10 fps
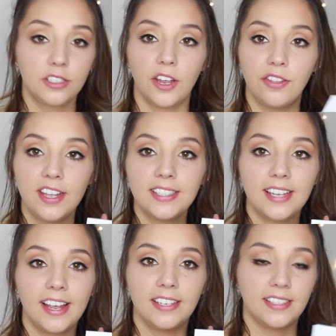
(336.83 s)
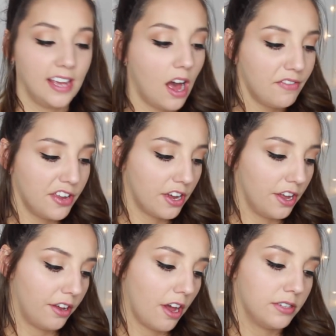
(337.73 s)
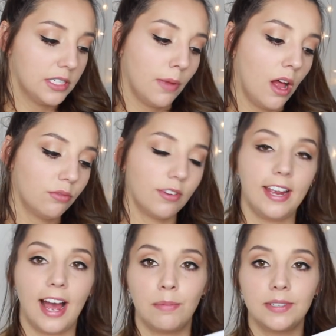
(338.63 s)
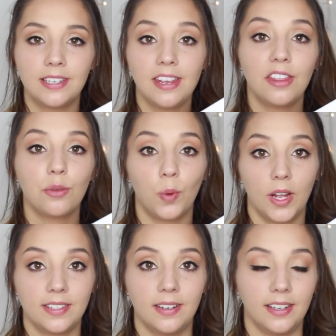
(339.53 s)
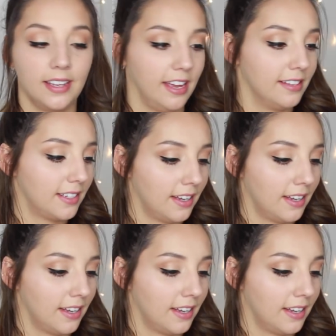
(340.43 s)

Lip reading: So this is the Harvey Coco Smile Rehab Teeth Whitening Kit.